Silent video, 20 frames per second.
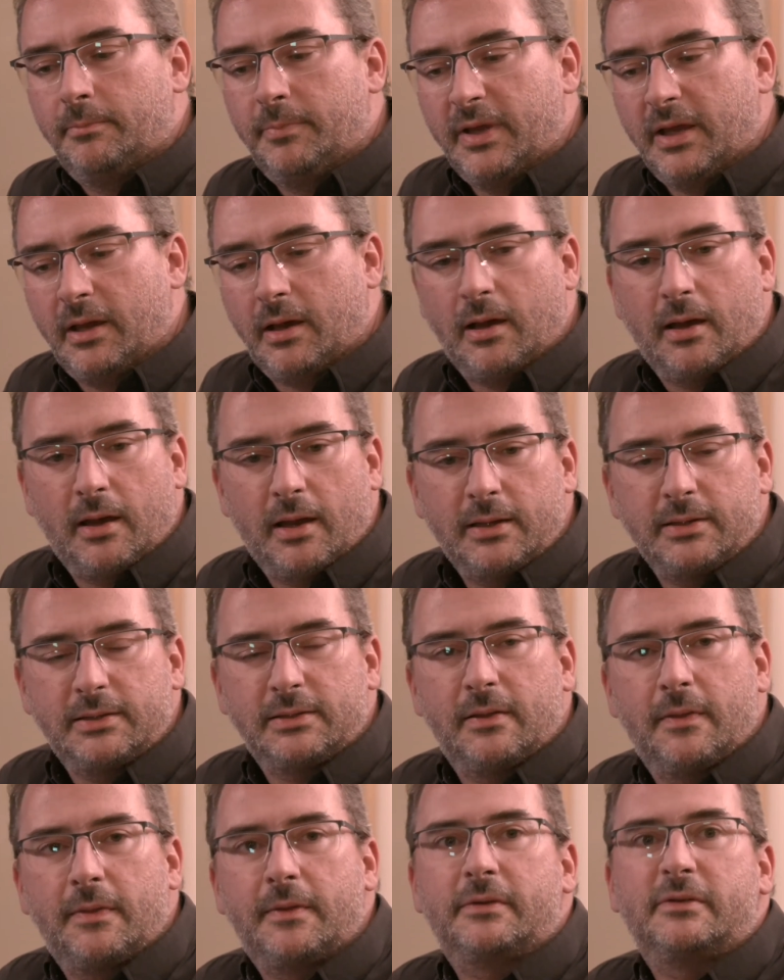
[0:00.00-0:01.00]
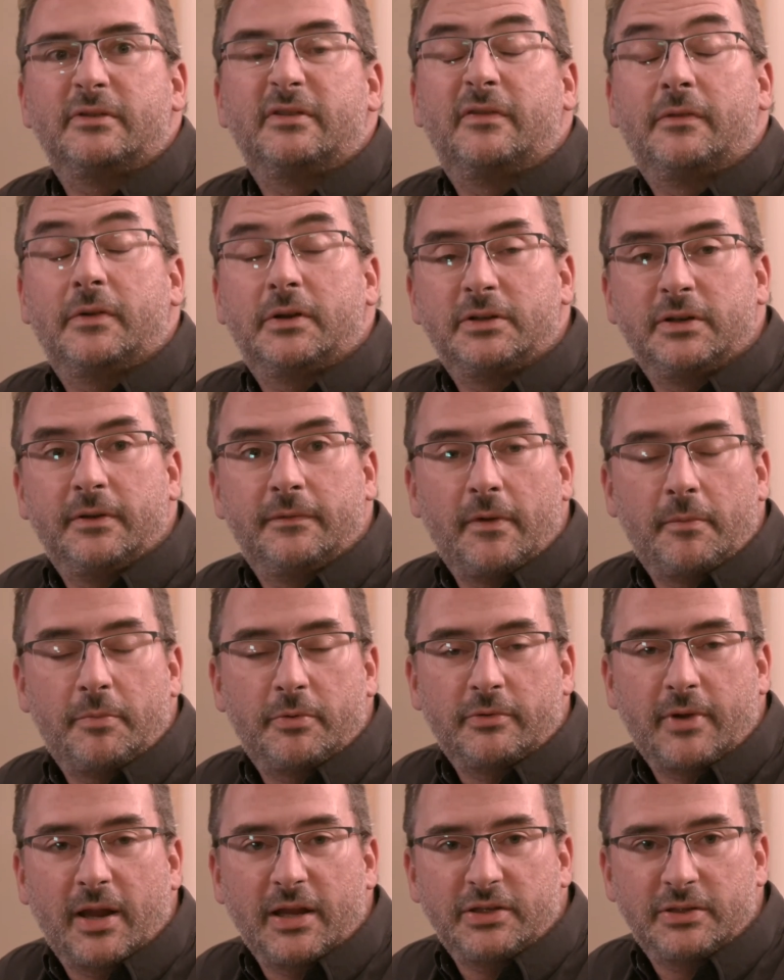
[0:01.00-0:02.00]
behind the
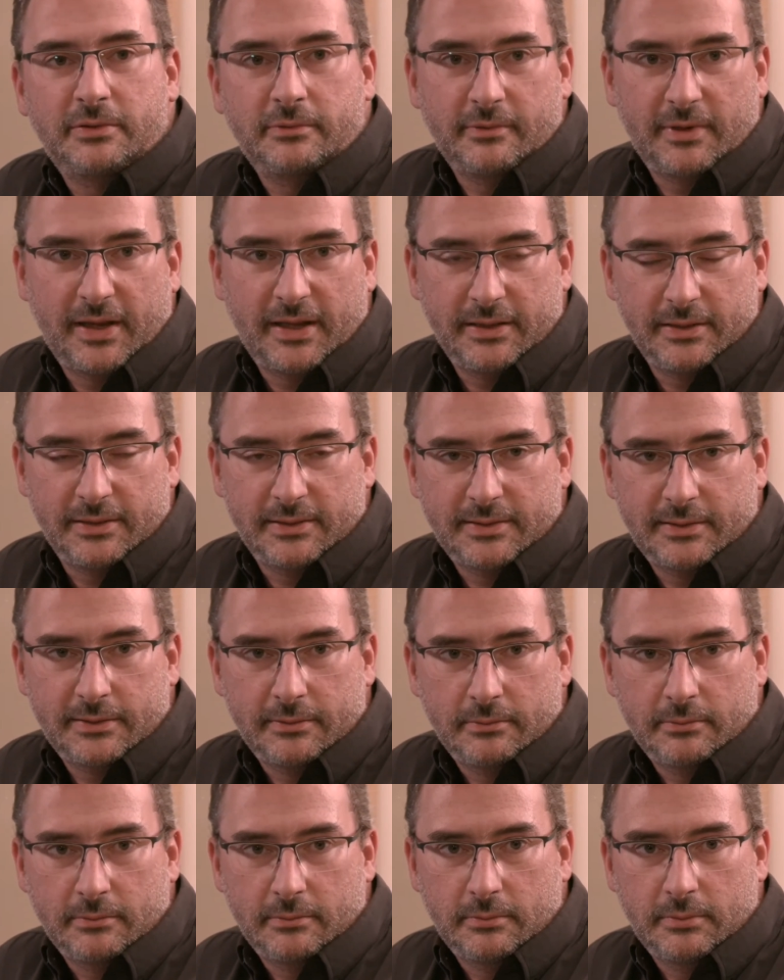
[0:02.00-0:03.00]
reverberation radius.